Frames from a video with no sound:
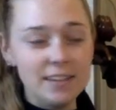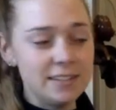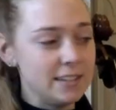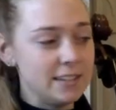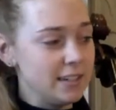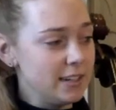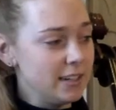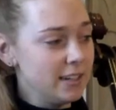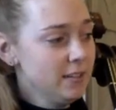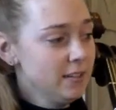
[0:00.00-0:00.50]

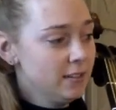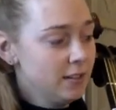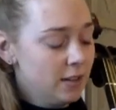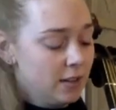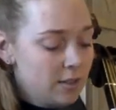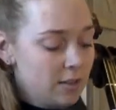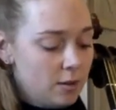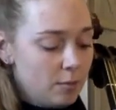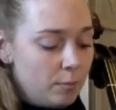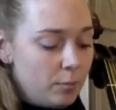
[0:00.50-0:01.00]
D,
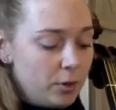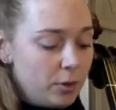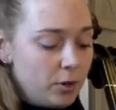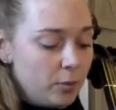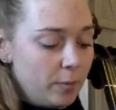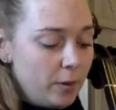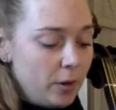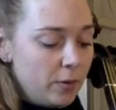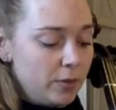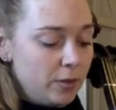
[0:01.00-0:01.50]
put your
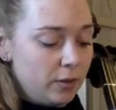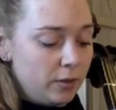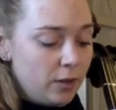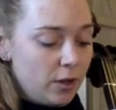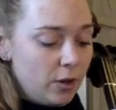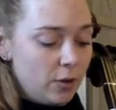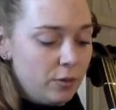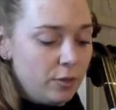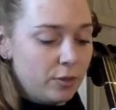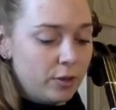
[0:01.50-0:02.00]
bow in the
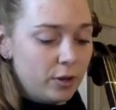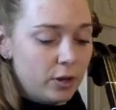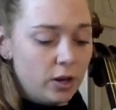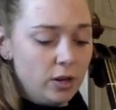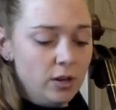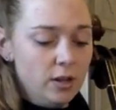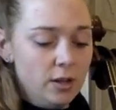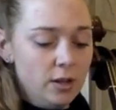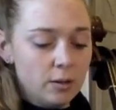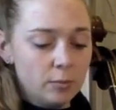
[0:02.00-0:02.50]
low third.